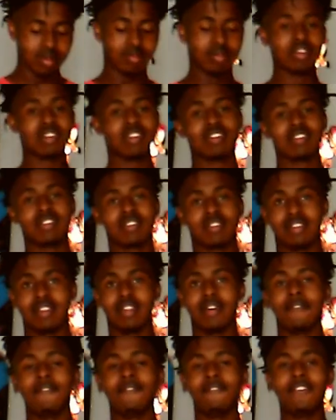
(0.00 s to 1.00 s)
this is
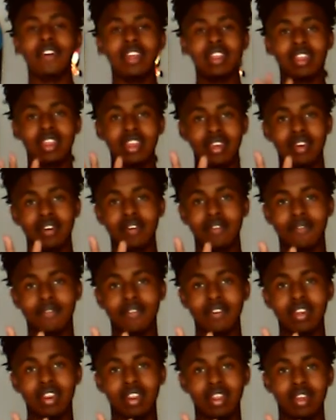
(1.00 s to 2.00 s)
the 50th
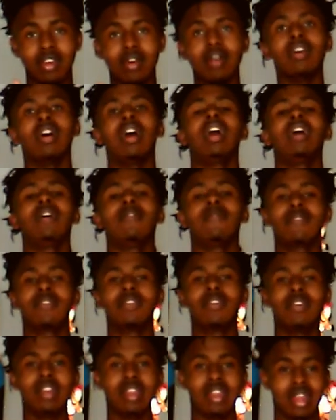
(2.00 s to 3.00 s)
video I've
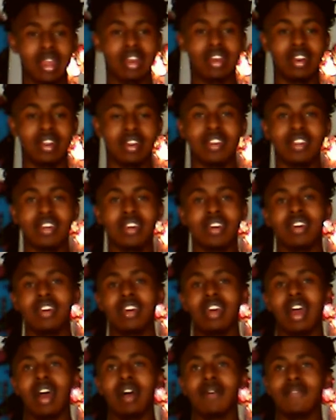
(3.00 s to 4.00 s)
created.
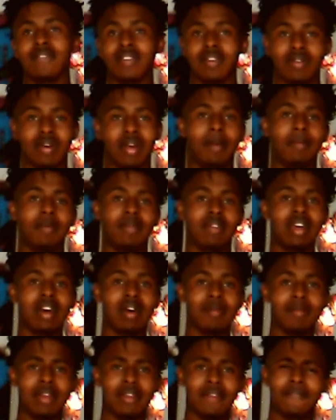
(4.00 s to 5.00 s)
I'm so happy that
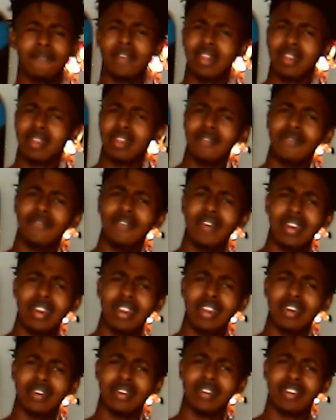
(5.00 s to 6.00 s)
I made 50
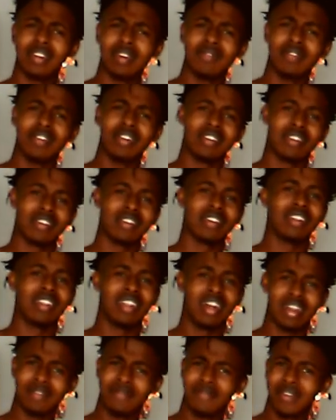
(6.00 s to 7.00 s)
videos. That means a
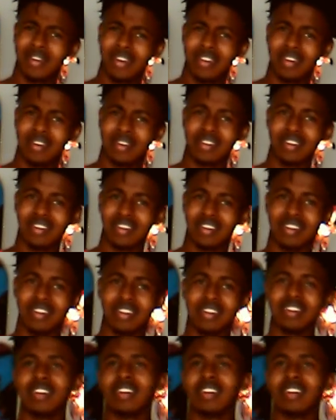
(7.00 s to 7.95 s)
lot of videos, isn't it?